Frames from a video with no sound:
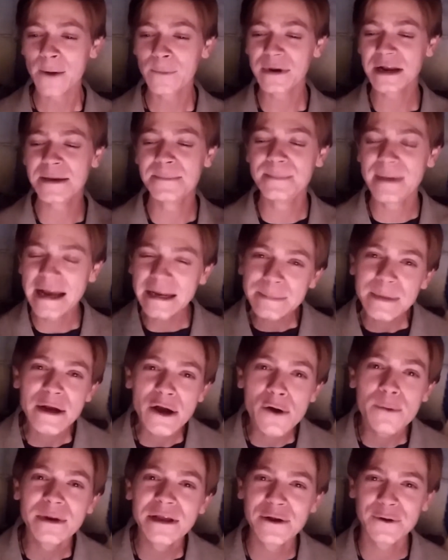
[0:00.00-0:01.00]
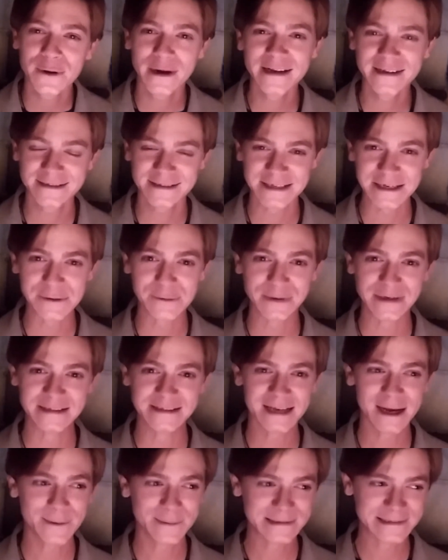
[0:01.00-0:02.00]
when I made my opening credit
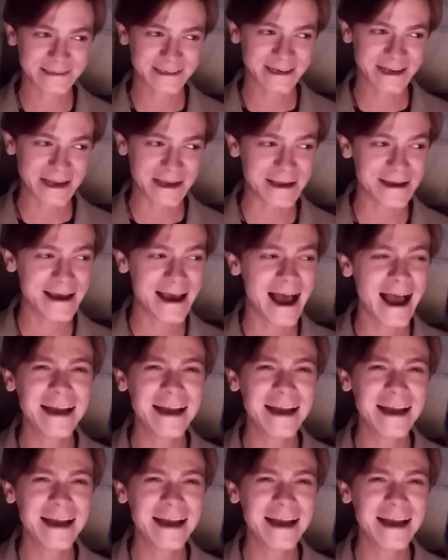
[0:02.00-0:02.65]
sequence, I was like,